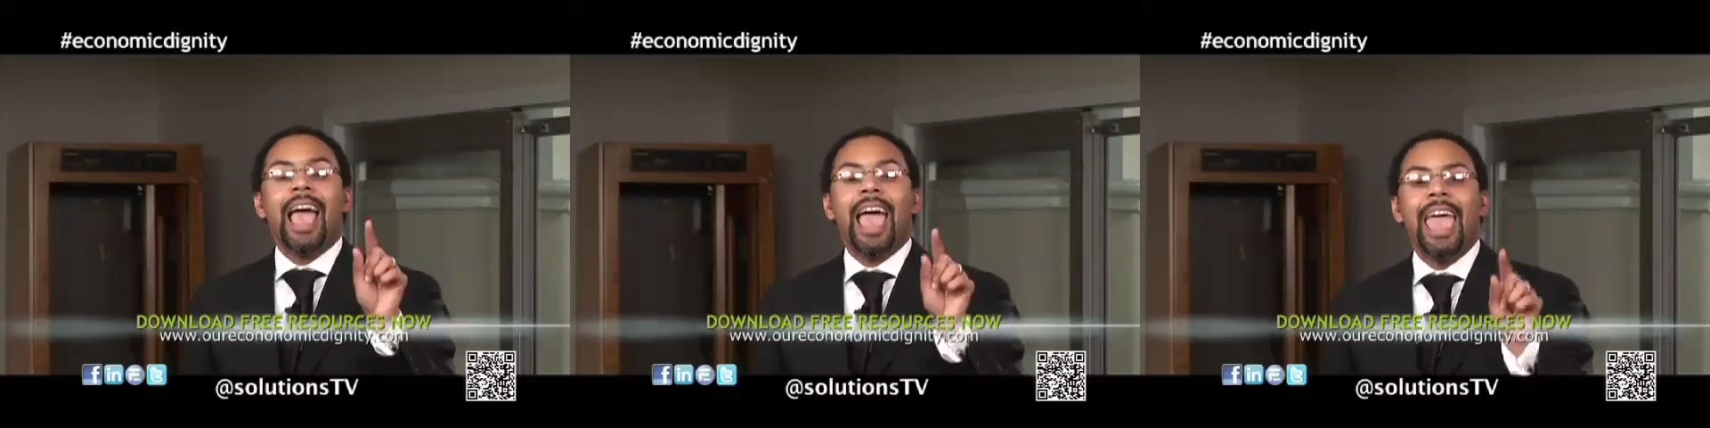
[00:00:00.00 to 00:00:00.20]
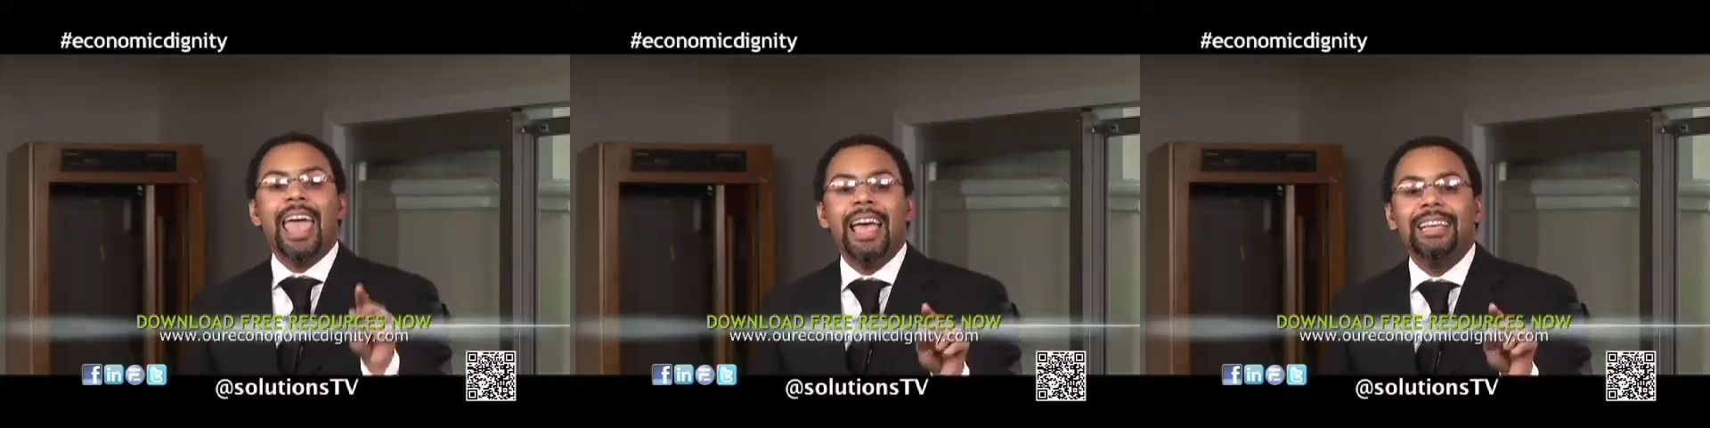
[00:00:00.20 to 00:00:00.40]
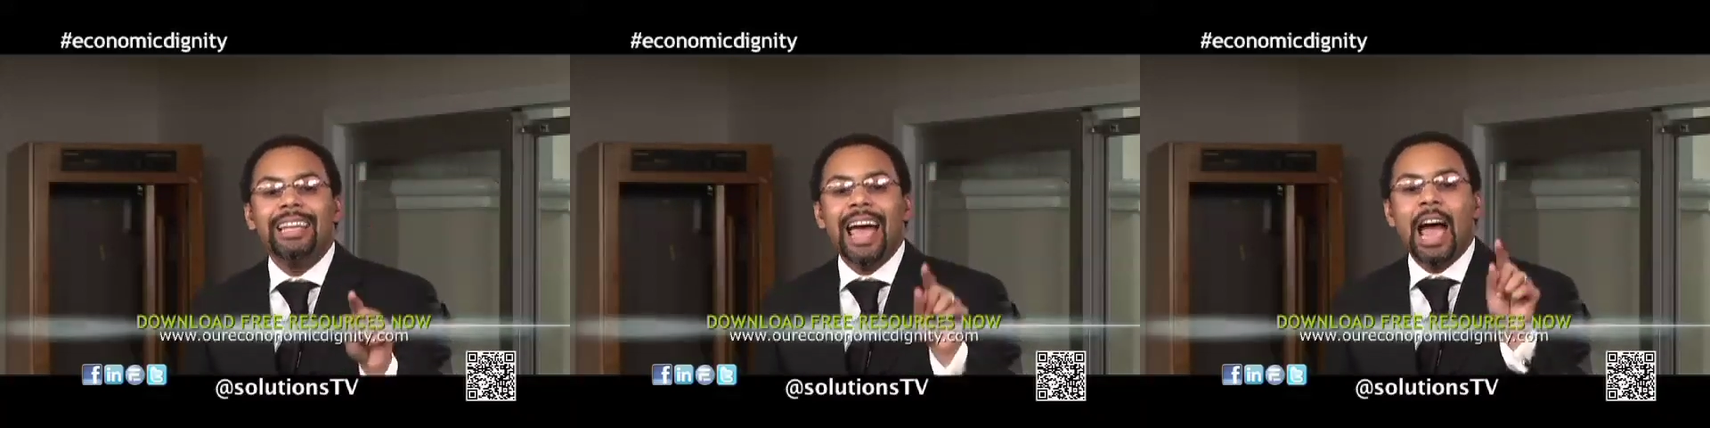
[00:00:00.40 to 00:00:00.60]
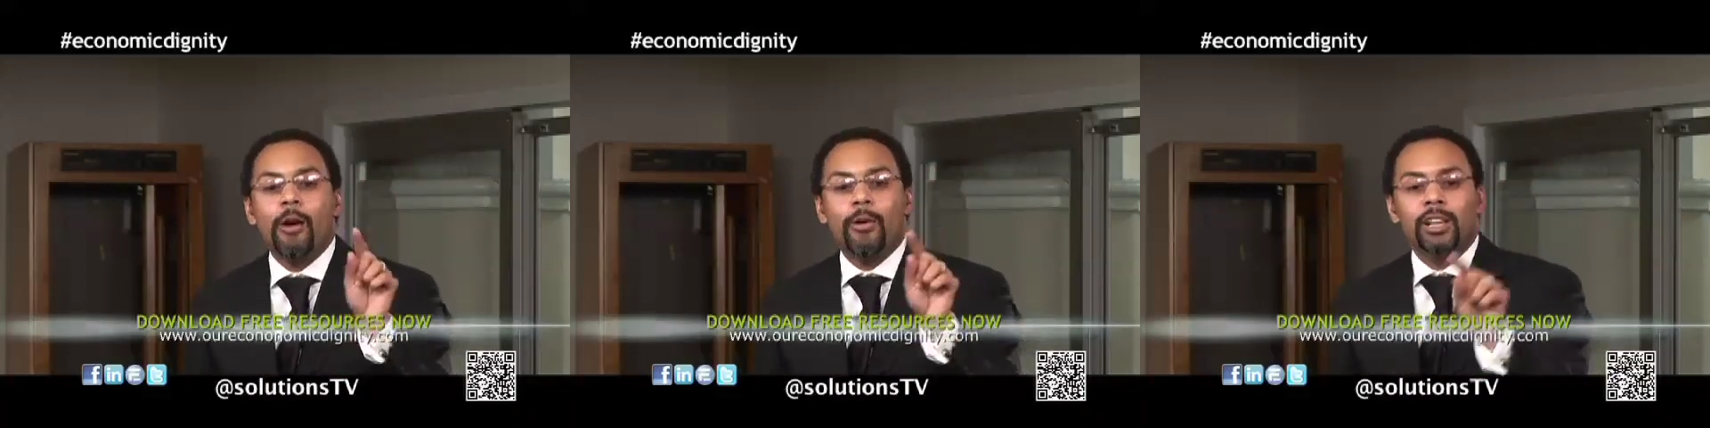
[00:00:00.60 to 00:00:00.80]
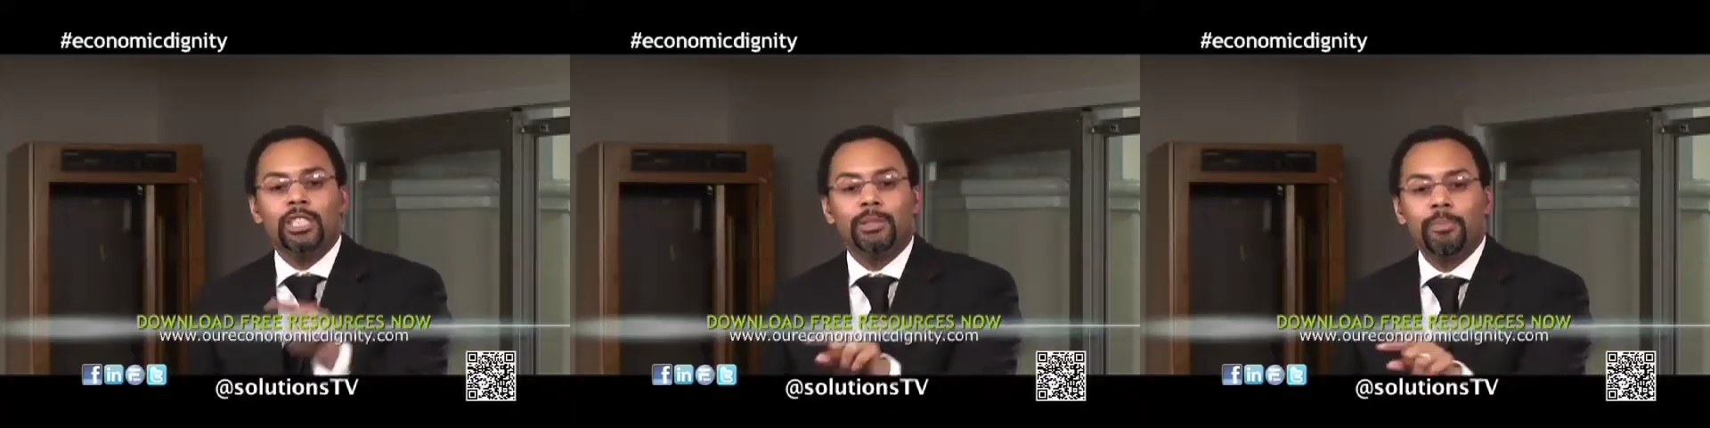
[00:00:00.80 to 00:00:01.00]
and
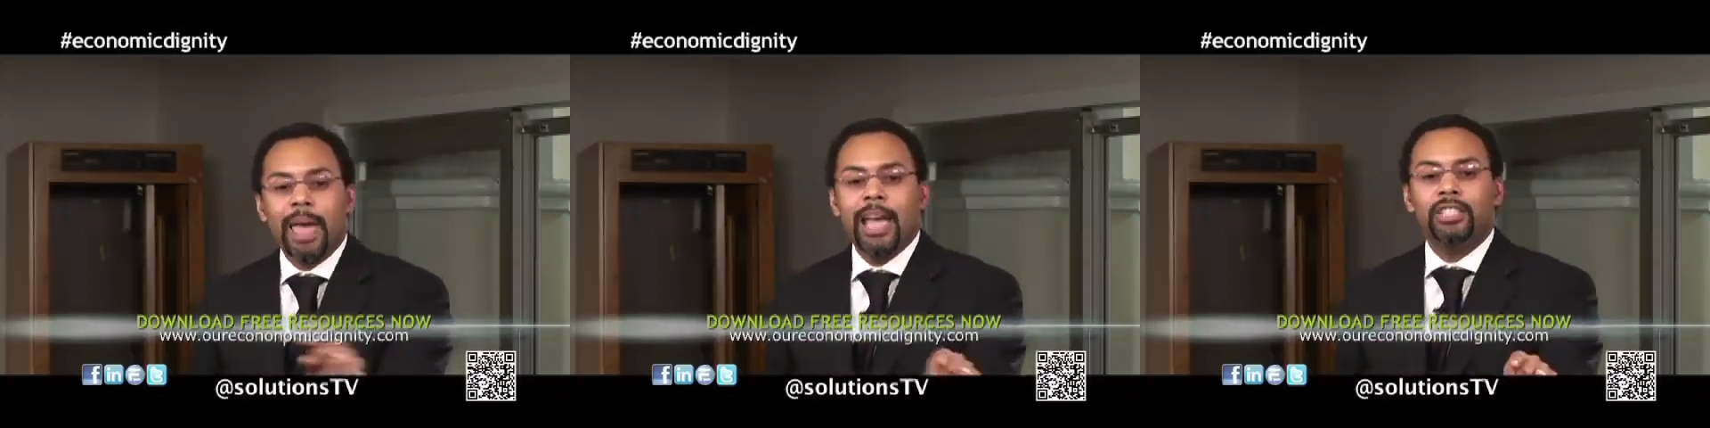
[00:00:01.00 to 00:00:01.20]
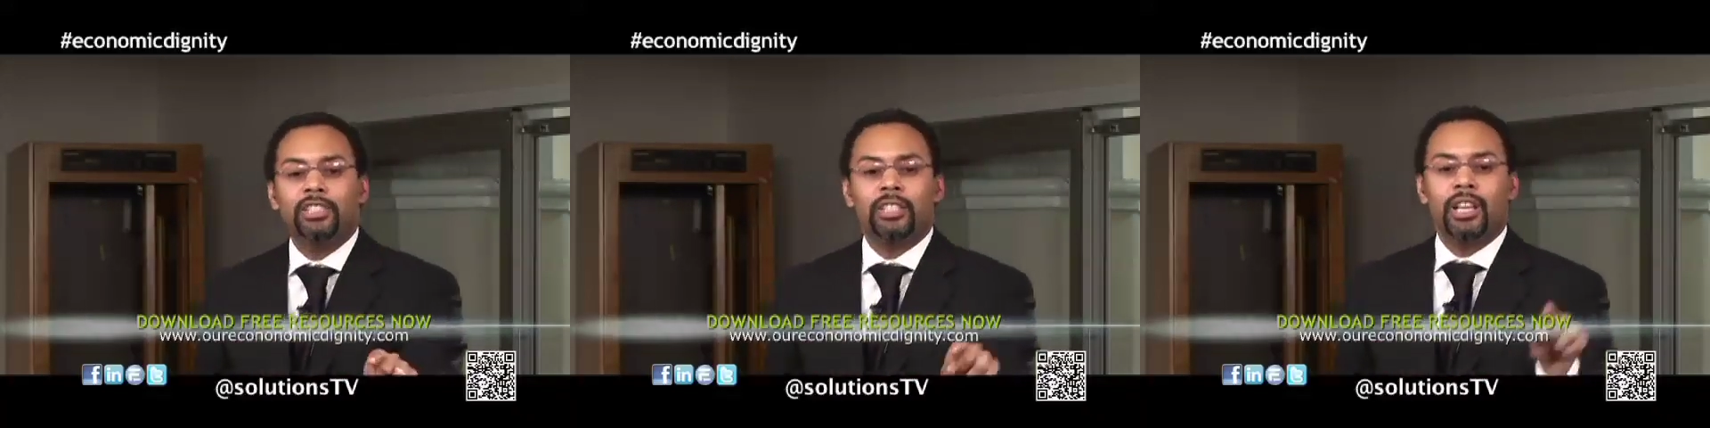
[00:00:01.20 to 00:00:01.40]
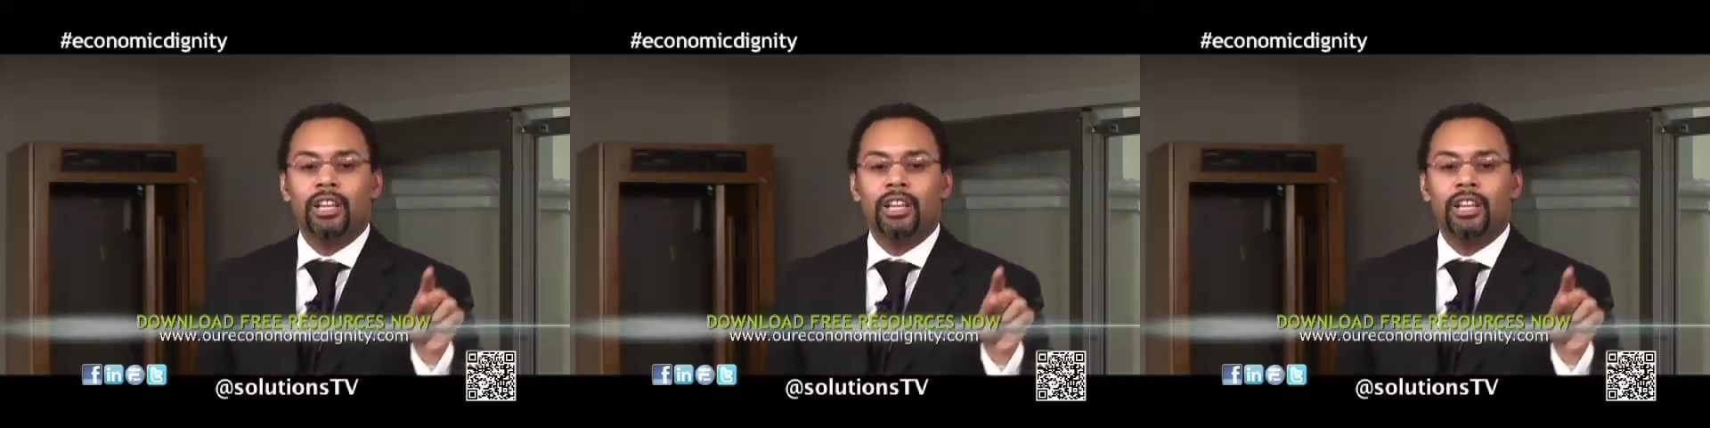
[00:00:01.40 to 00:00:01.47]
our expansion